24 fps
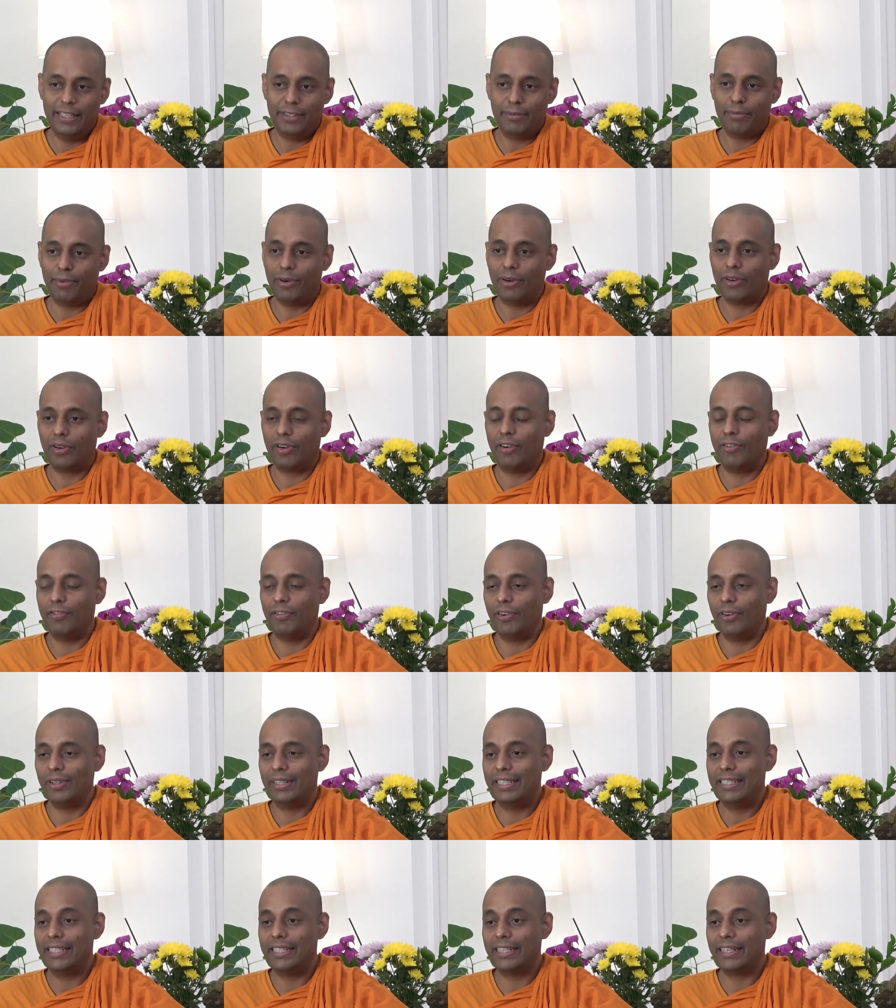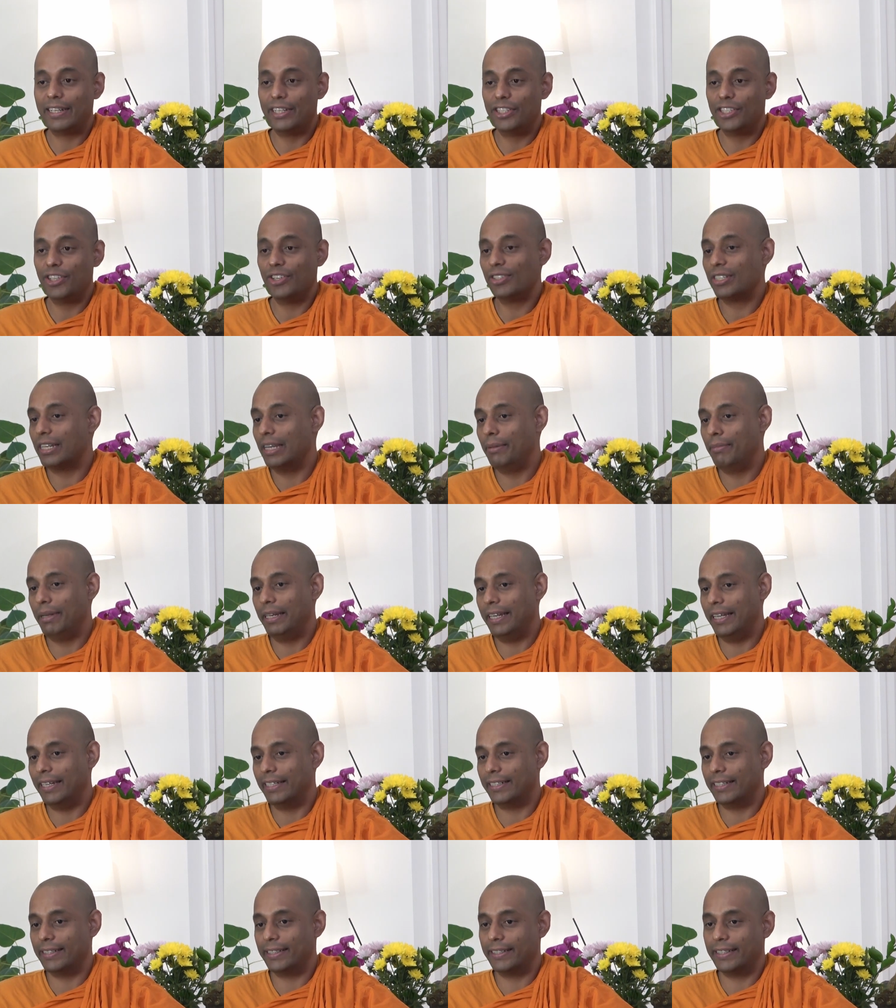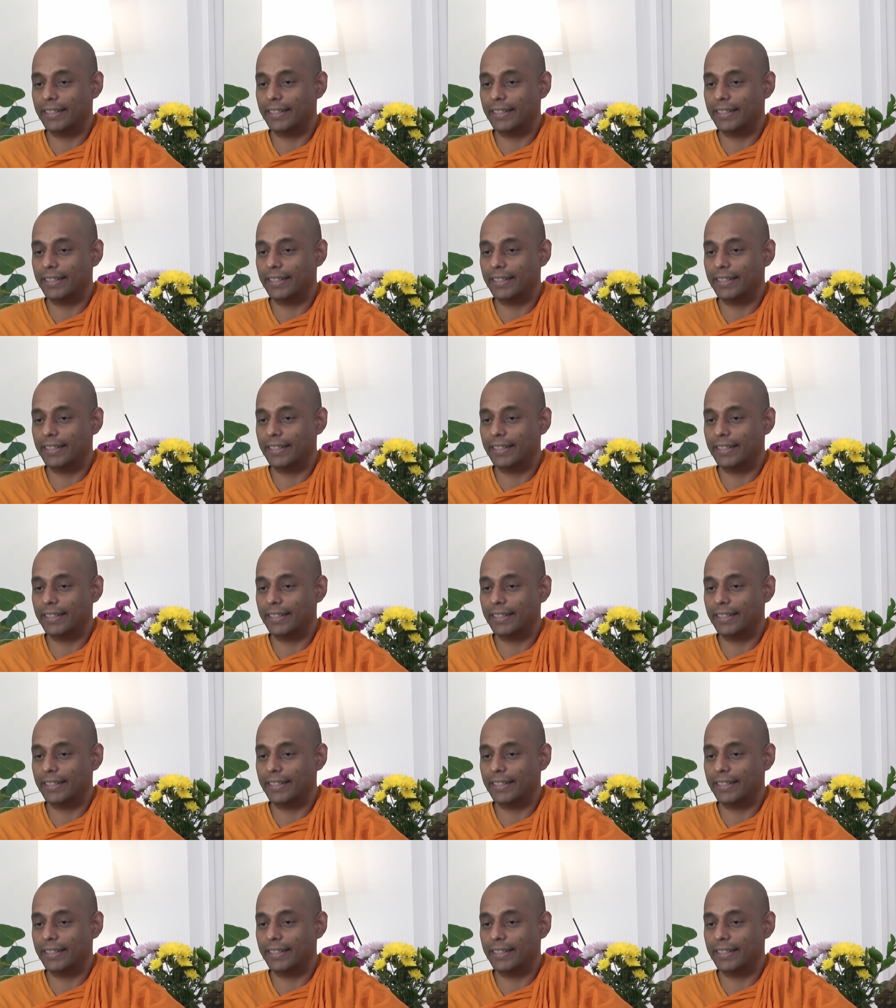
spoke of all these resource limitations,